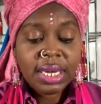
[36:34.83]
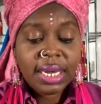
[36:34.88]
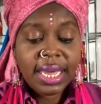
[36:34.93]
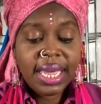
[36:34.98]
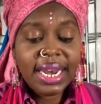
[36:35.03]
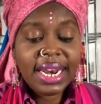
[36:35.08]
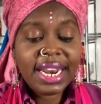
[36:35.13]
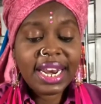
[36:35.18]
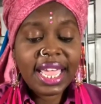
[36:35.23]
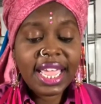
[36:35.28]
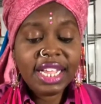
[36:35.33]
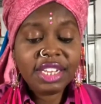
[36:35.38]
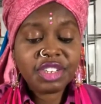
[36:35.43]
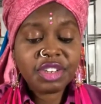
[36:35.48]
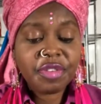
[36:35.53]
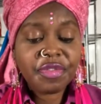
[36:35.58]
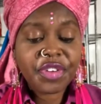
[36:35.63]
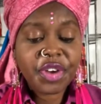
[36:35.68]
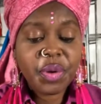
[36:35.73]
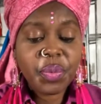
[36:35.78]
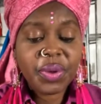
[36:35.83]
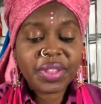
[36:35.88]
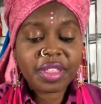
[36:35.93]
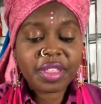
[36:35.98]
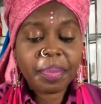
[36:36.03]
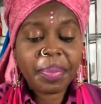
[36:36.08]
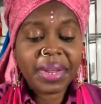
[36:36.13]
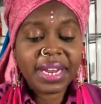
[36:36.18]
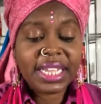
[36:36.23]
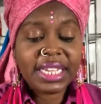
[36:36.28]
In an interview with the
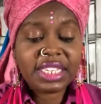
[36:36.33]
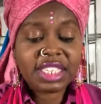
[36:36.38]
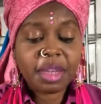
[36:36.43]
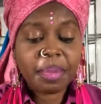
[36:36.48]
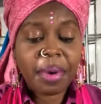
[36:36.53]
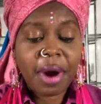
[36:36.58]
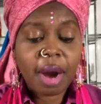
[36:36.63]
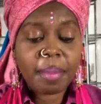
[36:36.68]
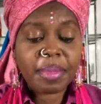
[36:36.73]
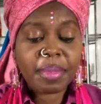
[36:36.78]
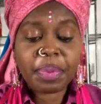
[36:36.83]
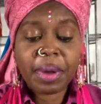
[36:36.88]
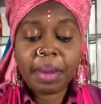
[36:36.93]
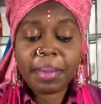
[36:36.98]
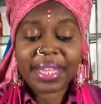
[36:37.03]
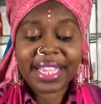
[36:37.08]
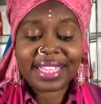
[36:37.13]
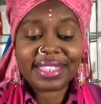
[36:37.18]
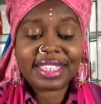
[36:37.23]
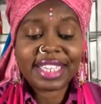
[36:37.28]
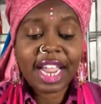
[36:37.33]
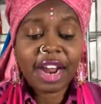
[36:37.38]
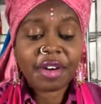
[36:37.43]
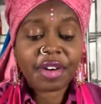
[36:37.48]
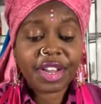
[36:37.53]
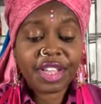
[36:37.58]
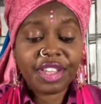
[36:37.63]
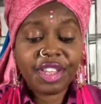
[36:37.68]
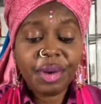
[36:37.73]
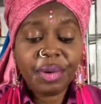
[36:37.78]
police department's public
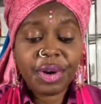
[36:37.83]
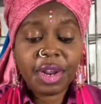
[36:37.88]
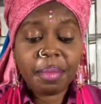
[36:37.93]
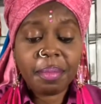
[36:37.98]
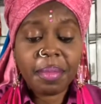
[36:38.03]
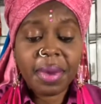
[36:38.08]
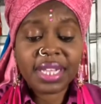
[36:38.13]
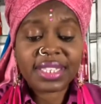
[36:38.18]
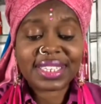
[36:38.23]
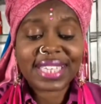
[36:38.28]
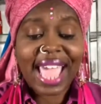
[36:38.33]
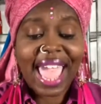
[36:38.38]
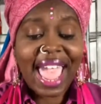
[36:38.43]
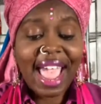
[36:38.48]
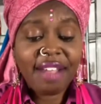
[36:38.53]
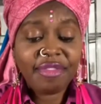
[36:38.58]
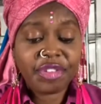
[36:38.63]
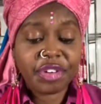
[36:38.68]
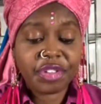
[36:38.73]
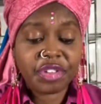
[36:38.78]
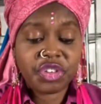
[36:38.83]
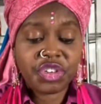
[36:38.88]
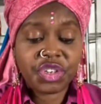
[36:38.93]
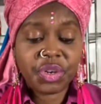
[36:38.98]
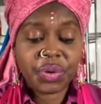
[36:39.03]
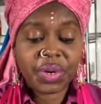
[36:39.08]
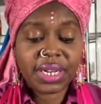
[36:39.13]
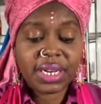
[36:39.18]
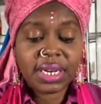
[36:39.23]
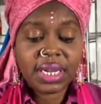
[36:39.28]
integrity unit months after the
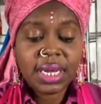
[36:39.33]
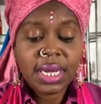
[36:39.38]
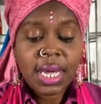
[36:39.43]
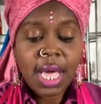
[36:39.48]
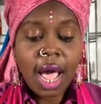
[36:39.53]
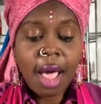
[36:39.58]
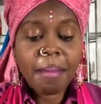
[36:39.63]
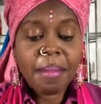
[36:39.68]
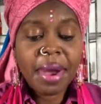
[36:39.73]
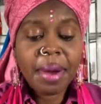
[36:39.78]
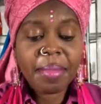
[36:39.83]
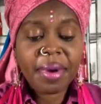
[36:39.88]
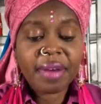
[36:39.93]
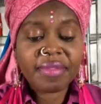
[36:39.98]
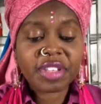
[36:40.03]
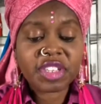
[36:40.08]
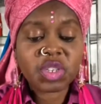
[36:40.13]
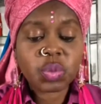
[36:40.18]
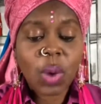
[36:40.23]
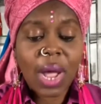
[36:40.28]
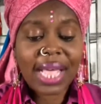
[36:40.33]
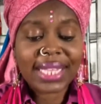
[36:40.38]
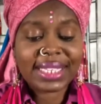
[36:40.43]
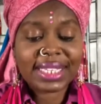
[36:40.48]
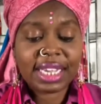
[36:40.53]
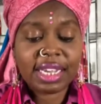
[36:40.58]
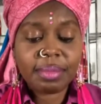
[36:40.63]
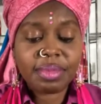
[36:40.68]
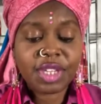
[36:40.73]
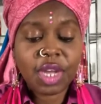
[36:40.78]
shooting, a member of the SWAT
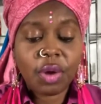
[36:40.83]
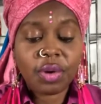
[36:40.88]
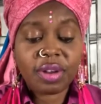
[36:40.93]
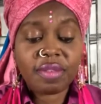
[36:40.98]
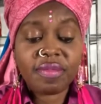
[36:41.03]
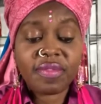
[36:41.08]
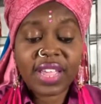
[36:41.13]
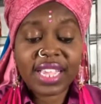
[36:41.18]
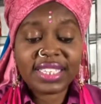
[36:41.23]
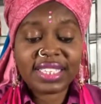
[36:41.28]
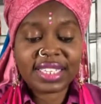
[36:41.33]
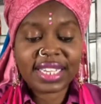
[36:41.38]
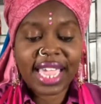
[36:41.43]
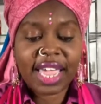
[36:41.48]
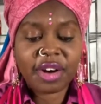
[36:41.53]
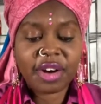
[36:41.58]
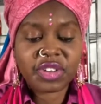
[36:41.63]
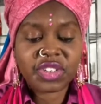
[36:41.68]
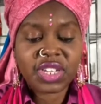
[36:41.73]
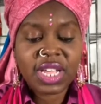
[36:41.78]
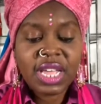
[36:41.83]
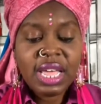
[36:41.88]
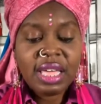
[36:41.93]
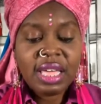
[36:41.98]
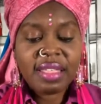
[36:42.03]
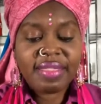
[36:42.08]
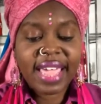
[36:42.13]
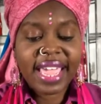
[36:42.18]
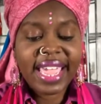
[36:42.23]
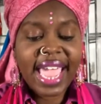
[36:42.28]
team told investigators
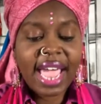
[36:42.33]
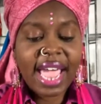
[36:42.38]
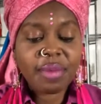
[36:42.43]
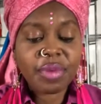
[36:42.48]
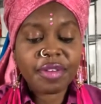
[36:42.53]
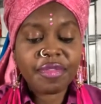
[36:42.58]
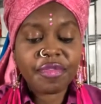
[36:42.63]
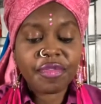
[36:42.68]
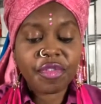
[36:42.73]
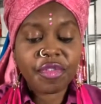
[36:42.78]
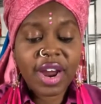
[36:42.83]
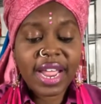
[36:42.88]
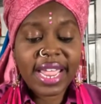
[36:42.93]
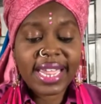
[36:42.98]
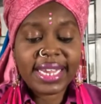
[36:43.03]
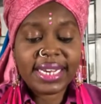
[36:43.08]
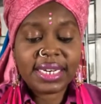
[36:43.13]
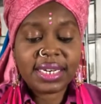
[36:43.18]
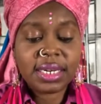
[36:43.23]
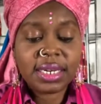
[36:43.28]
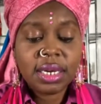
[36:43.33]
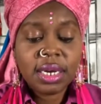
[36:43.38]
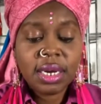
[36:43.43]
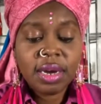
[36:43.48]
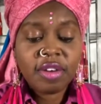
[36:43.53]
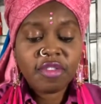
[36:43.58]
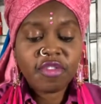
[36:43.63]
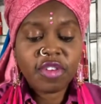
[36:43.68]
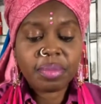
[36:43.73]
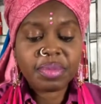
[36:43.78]
they had refrained
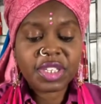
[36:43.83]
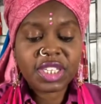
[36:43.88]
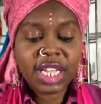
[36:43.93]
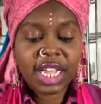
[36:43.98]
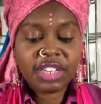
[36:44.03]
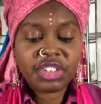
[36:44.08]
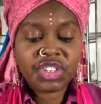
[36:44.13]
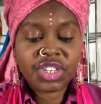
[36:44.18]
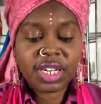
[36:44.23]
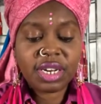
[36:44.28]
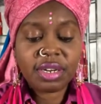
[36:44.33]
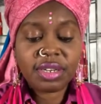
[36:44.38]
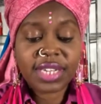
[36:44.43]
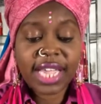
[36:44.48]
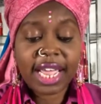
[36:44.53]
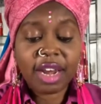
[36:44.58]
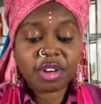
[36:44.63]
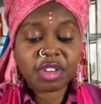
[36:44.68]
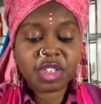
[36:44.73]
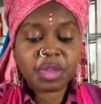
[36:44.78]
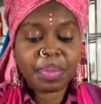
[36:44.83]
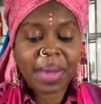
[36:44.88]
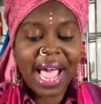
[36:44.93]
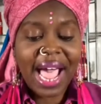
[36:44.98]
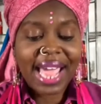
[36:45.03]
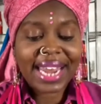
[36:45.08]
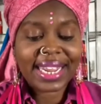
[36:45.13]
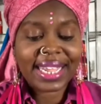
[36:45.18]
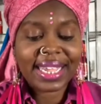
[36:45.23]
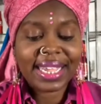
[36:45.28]
from touching Taylor's
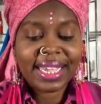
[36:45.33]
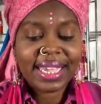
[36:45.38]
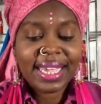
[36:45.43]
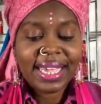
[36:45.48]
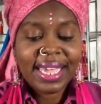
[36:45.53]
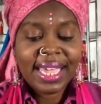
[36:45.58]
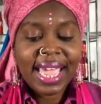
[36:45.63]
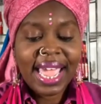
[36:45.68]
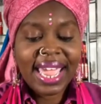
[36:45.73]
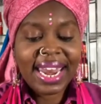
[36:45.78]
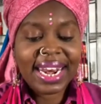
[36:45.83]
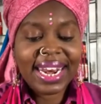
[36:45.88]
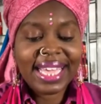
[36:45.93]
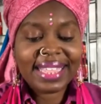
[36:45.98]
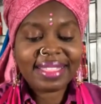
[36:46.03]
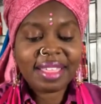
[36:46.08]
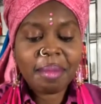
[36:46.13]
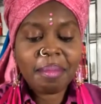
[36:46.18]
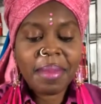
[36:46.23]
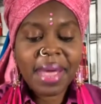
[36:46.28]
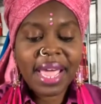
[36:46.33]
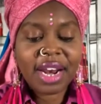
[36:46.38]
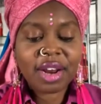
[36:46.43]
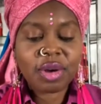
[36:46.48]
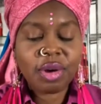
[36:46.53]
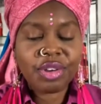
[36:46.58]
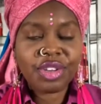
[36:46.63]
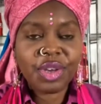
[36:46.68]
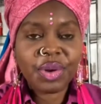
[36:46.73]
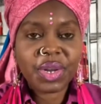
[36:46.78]
body and let the
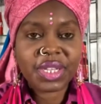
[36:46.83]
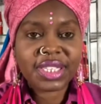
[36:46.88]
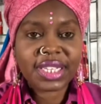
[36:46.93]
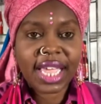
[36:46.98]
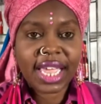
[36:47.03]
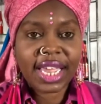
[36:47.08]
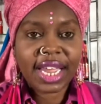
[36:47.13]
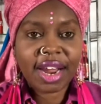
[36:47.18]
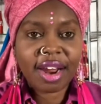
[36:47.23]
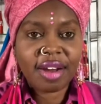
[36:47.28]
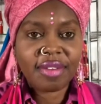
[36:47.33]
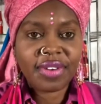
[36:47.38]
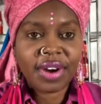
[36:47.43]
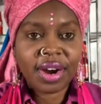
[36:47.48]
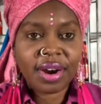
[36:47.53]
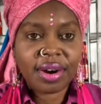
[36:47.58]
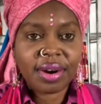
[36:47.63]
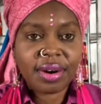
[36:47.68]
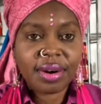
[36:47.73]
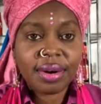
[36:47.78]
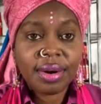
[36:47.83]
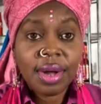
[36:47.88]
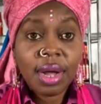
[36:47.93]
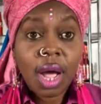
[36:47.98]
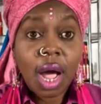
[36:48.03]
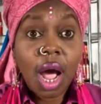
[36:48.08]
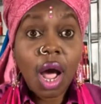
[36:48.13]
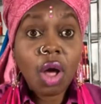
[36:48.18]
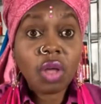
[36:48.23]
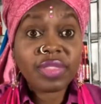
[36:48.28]
medical unit take care of her.
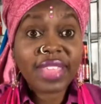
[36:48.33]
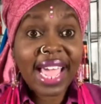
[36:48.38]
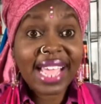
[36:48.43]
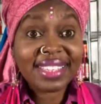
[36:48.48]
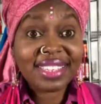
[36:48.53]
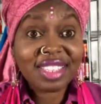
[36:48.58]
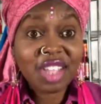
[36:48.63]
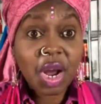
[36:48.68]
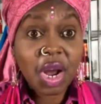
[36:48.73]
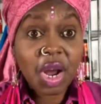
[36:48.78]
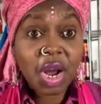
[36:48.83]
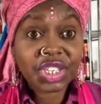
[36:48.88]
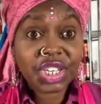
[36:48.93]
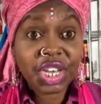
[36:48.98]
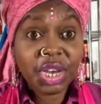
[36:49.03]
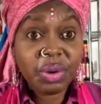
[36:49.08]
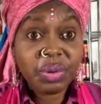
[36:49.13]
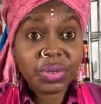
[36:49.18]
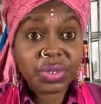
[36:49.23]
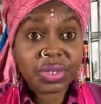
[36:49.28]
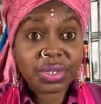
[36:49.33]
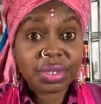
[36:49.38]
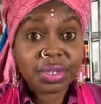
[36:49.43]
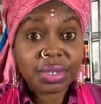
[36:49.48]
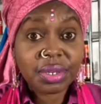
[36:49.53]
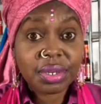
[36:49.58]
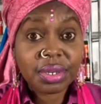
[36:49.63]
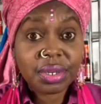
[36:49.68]
Oh, that's their excuse?